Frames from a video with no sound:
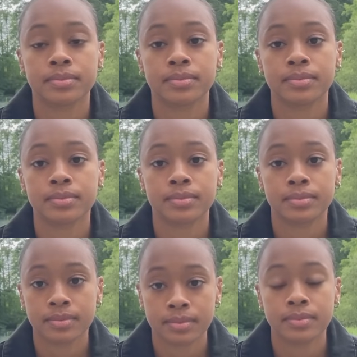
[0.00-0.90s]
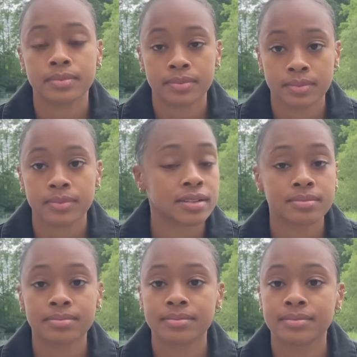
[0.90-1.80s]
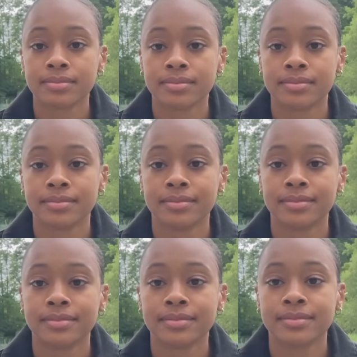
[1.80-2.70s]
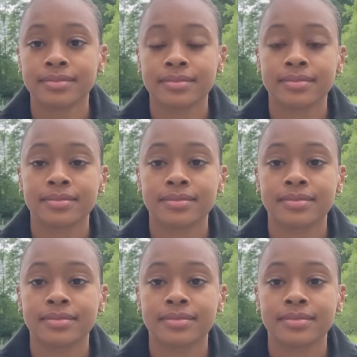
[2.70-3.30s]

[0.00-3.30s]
This person isn't speaking.